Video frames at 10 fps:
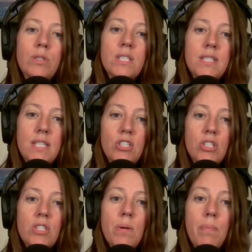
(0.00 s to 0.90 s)

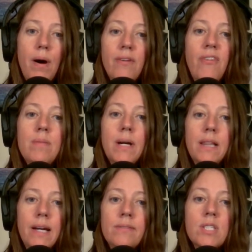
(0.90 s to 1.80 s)
decisions to modify my
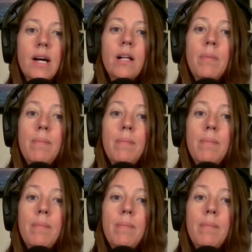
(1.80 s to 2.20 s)
lifestyle and my